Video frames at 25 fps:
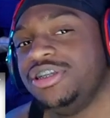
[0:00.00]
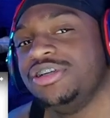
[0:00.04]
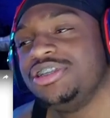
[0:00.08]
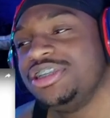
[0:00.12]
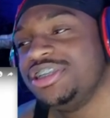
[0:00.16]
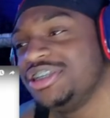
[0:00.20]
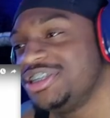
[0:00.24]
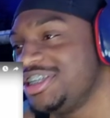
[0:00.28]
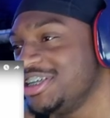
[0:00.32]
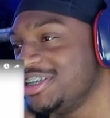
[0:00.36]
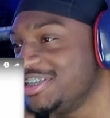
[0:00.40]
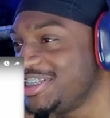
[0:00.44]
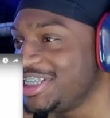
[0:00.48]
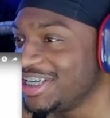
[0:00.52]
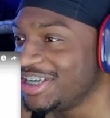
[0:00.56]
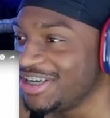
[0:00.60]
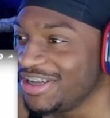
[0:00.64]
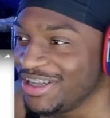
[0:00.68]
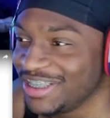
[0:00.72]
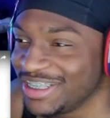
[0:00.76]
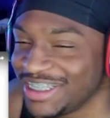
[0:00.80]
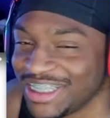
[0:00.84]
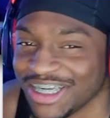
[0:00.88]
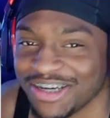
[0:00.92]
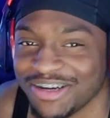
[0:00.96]
chill, chill,
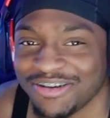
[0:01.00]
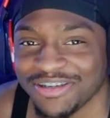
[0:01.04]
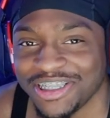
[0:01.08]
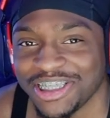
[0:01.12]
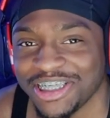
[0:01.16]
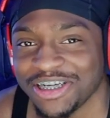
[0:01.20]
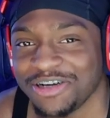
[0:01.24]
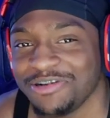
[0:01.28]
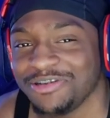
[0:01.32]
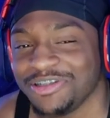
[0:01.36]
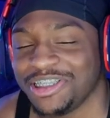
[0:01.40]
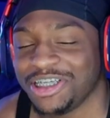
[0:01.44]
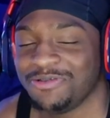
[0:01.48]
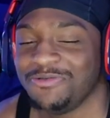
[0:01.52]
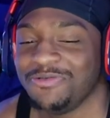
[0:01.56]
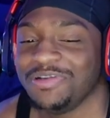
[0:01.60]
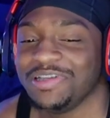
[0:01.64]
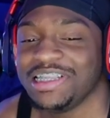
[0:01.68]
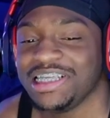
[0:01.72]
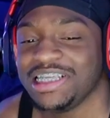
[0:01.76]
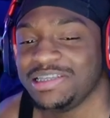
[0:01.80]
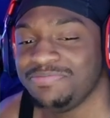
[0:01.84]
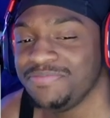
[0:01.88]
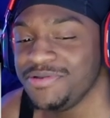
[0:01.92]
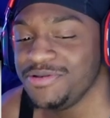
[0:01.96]
chill, chill, chill, chill with
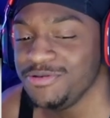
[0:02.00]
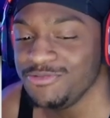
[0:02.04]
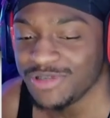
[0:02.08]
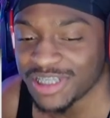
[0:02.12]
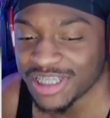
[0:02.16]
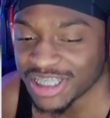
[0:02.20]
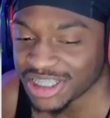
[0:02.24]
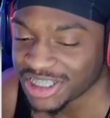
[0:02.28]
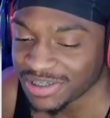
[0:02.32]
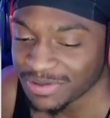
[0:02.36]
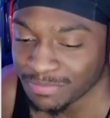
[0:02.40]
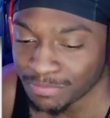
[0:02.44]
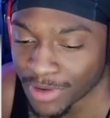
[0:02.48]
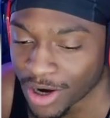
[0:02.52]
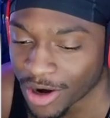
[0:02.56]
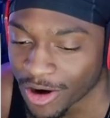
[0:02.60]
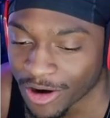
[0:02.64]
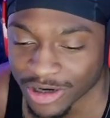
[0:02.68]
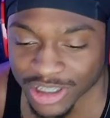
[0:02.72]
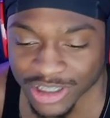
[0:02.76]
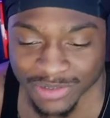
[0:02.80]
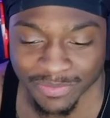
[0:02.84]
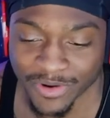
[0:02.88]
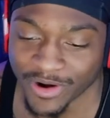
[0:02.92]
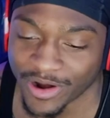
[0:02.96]
these musician
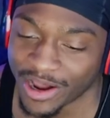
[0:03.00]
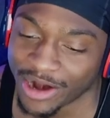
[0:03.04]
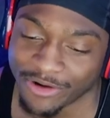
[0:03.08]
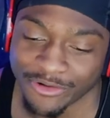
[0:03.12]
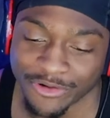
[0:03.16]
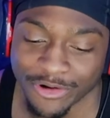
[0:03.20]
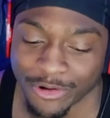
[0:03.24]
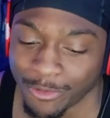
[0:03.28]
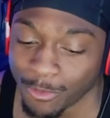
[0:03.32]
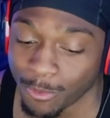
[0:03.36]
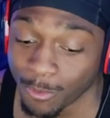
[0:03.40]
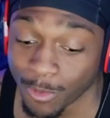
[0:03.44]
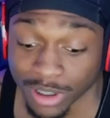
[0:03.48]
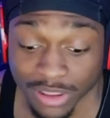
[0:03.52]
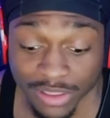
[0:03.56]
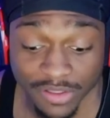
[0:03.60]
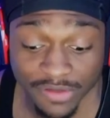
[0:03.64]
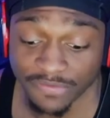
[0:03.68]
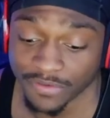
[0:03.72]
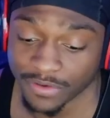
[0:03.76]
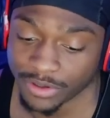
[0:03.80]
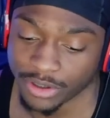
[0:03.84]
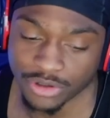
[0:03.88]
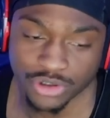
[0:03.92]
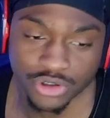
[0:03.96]
bars, bro. I don't know what the
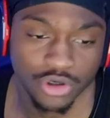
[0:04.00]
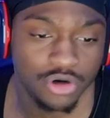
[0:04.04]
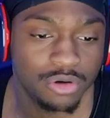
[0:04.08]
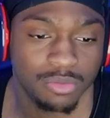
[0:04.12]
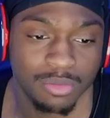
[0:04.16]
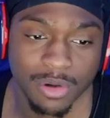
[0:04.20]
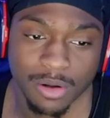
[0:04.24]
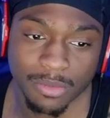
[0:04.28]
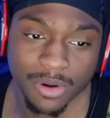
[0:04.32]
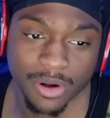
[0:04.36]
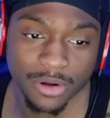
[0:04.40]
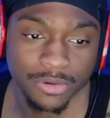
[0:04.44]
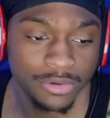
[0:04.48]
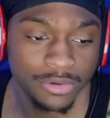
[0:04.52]
fuck you're talking about, bro.